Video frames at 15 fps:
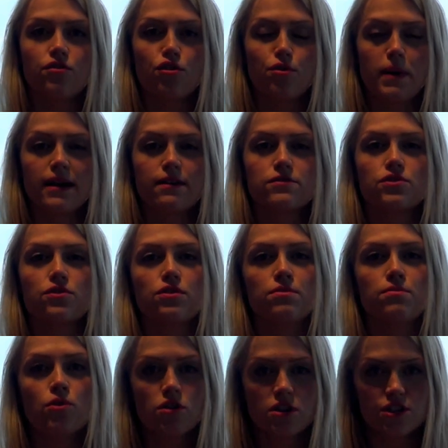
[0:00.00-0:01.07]
the Royal Bank of
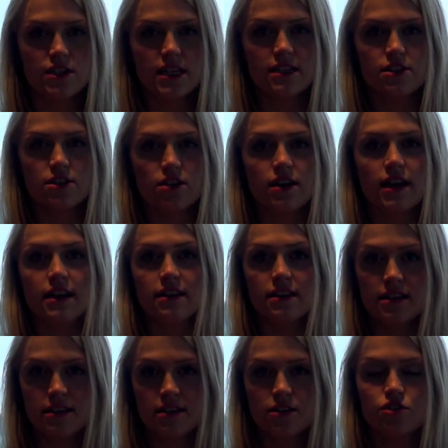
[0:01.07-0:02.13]
Scotland Mortgage Centre in
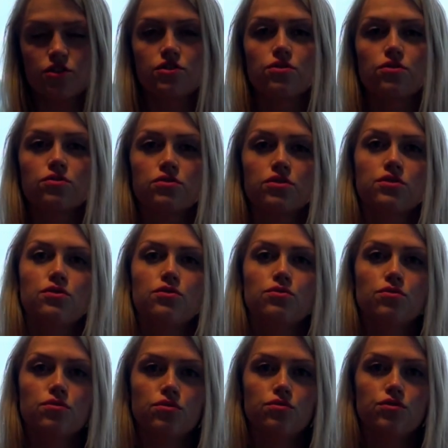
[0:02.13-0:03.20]
Greenock to talk to
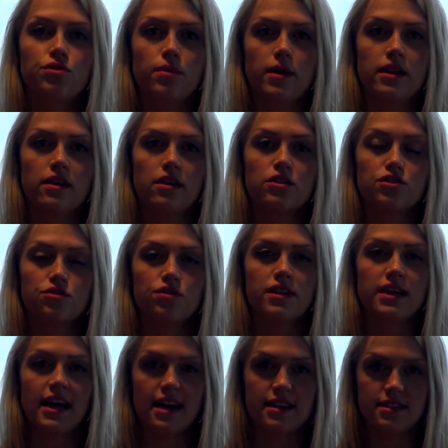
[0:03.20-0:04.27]
local ULR
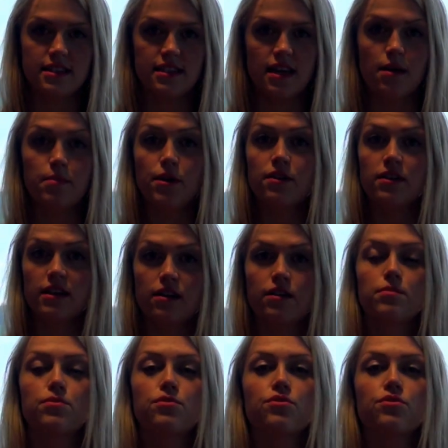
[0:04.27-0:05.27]
Sonya Cassidy about the learning